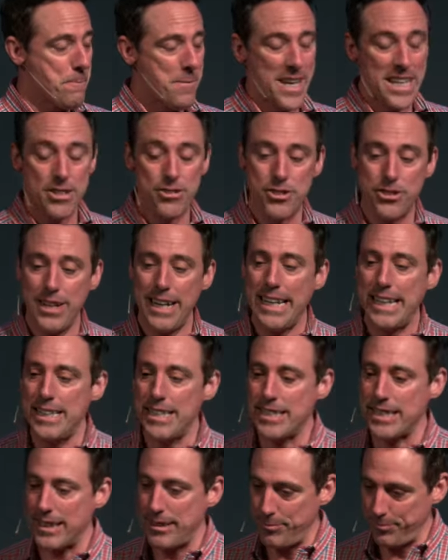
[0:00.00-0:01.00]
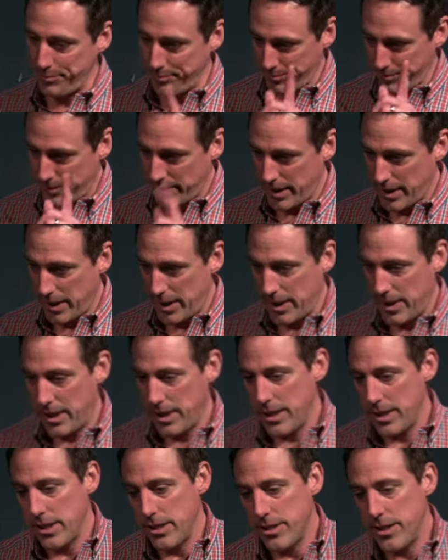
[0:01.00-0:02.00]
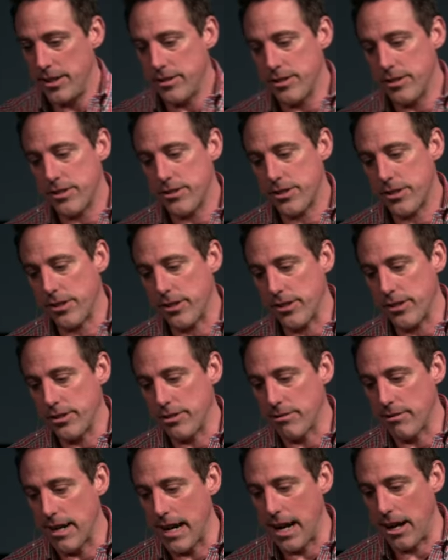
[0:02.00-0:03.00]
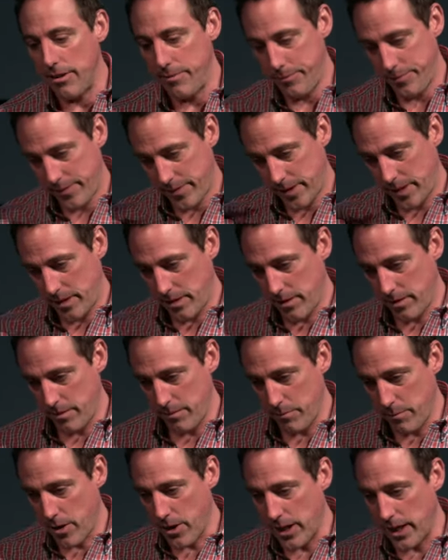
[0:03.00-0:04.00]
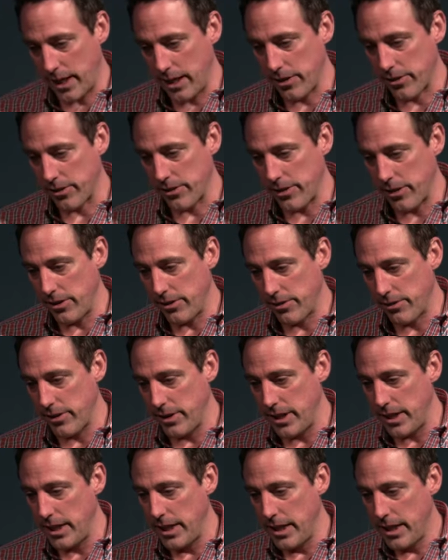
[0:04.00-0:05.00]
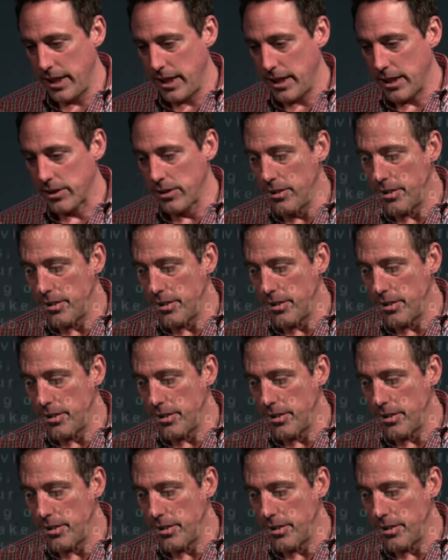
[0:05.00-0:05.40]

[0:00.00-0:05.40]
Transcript: That's crazy. Jesus turned around, Mark 8:33, and